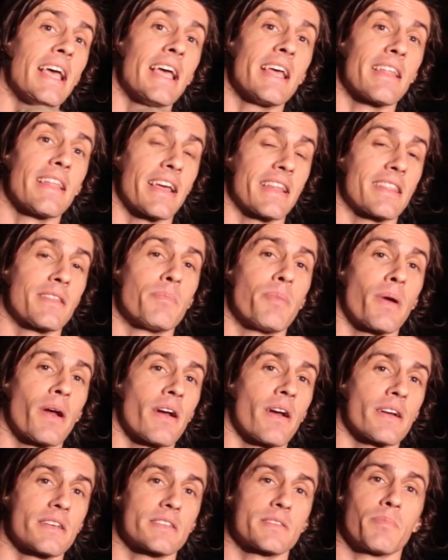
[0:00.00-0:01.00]
like the
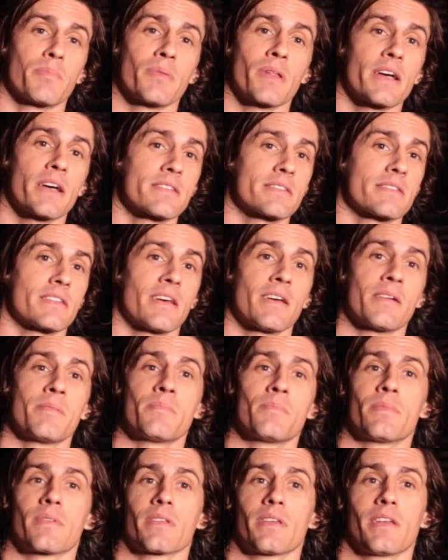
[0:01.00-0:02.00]
barracks, bless
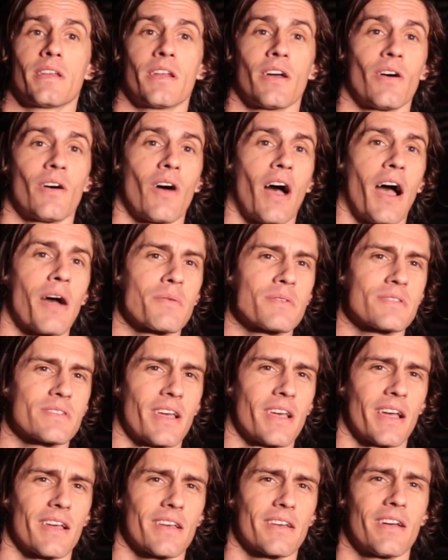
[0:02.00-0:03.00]
them, I was
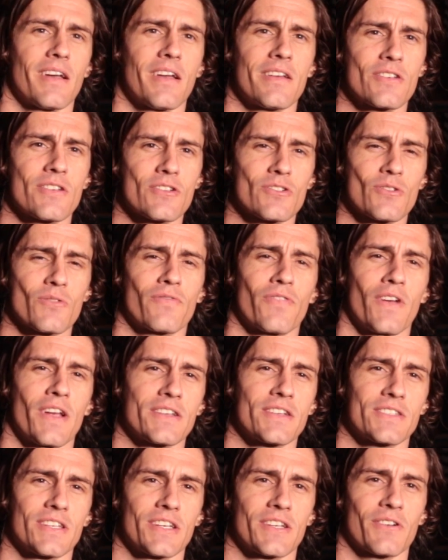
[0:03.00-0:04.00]
like, just so
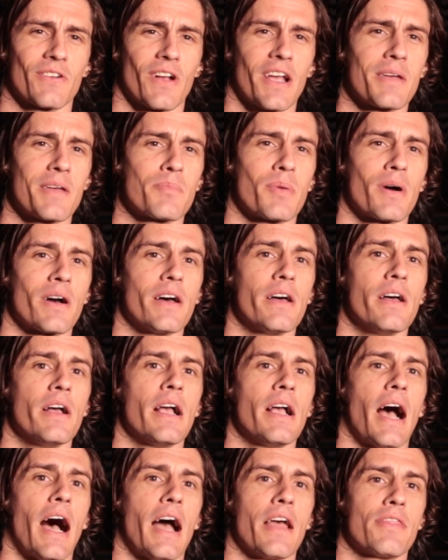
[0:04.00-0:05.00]
fancy and great, but
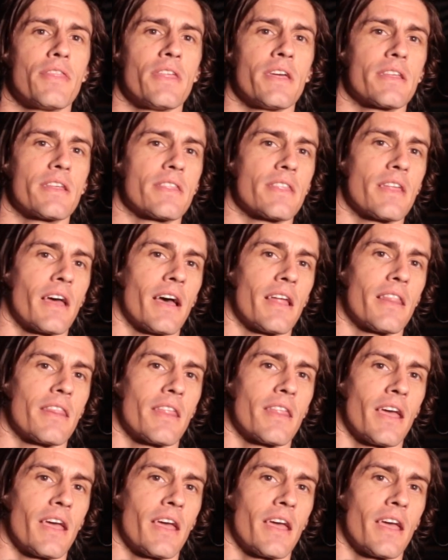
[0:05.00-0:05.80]
I think that